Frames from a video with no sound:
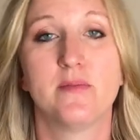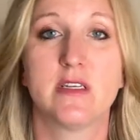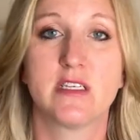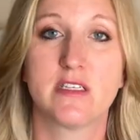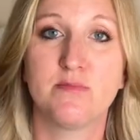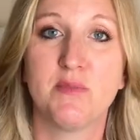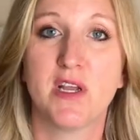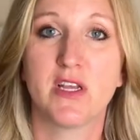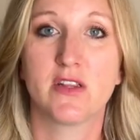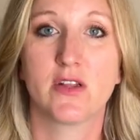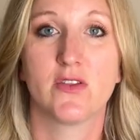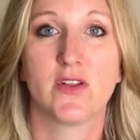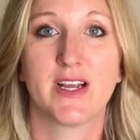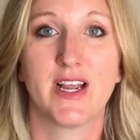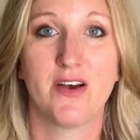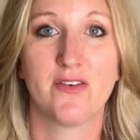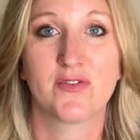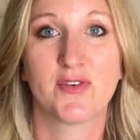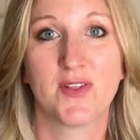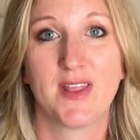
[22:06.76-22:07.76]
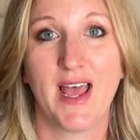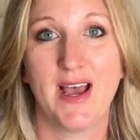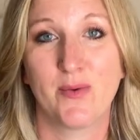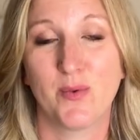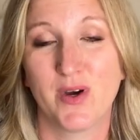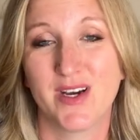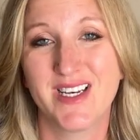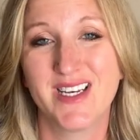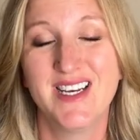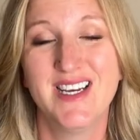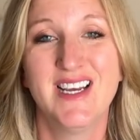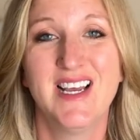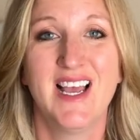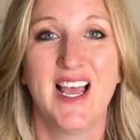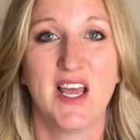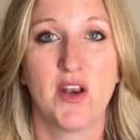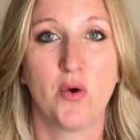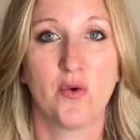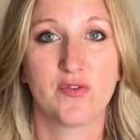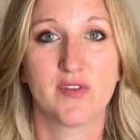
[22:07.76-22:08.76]
just be on the lookout for that one.
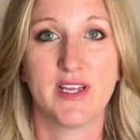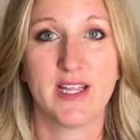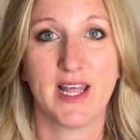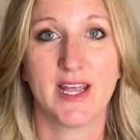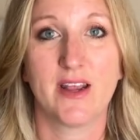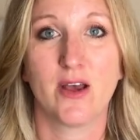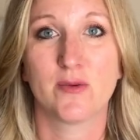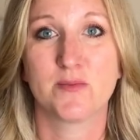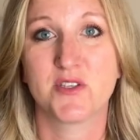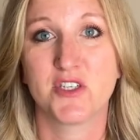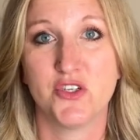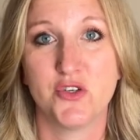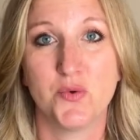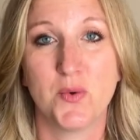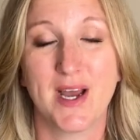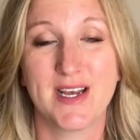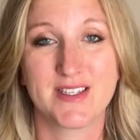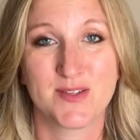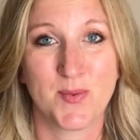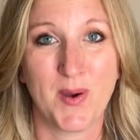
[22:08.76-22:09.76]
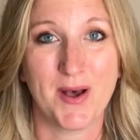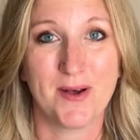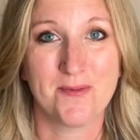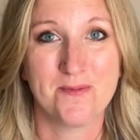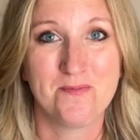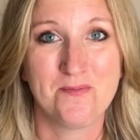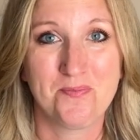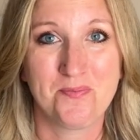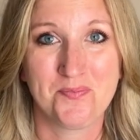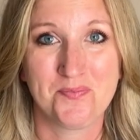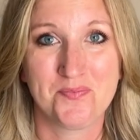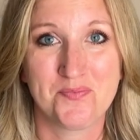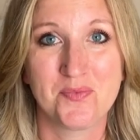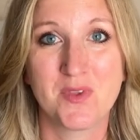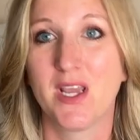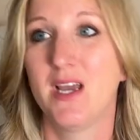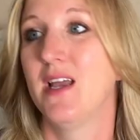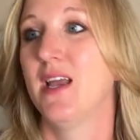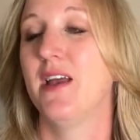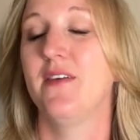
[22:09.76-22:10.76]
And hopefully that helps you as well.
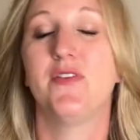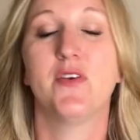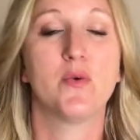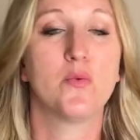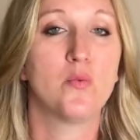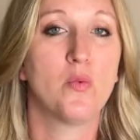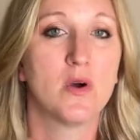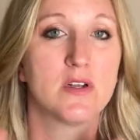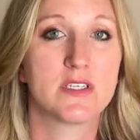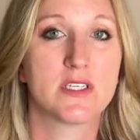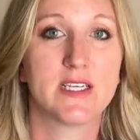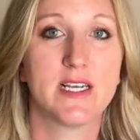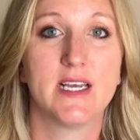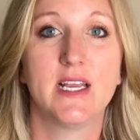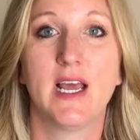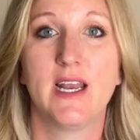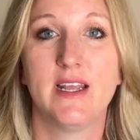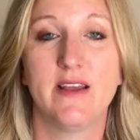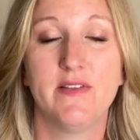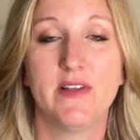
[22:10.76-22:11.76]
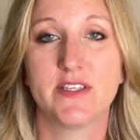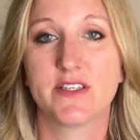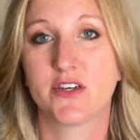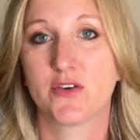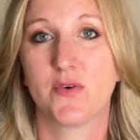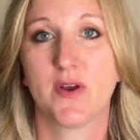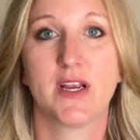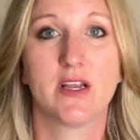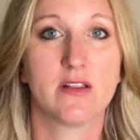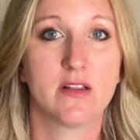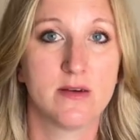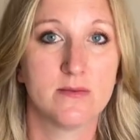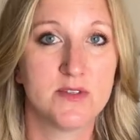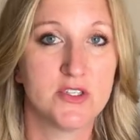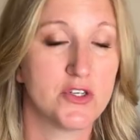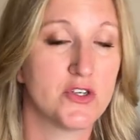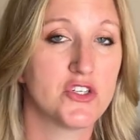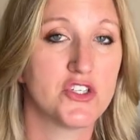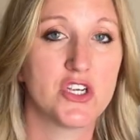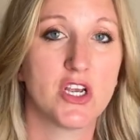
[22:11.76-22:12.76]
If you want to get any of these curriculums,
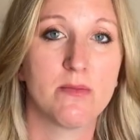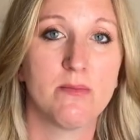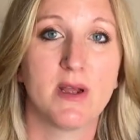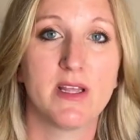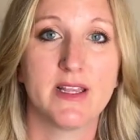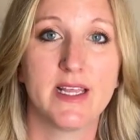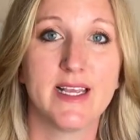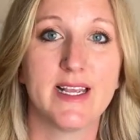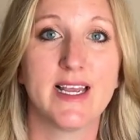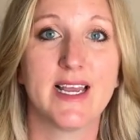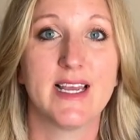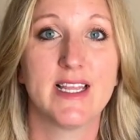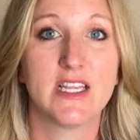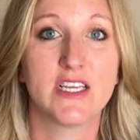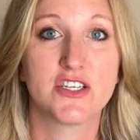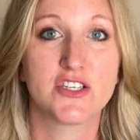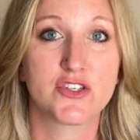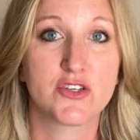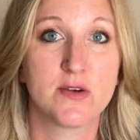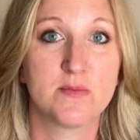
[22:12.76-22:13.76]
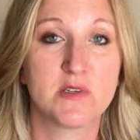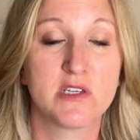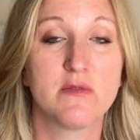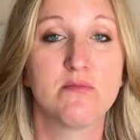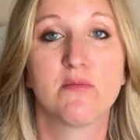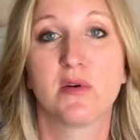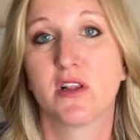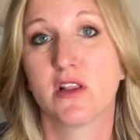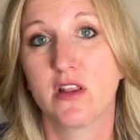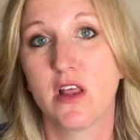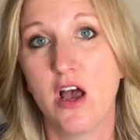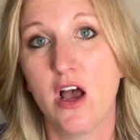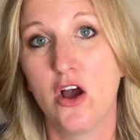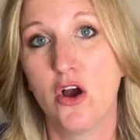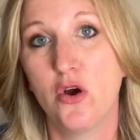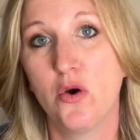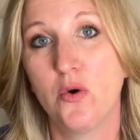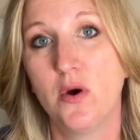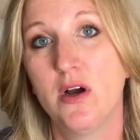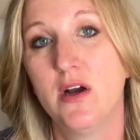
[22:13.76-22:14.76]
you can check my link in the description
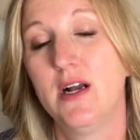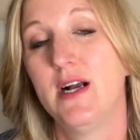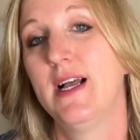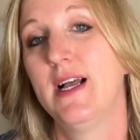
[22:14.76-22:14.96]
below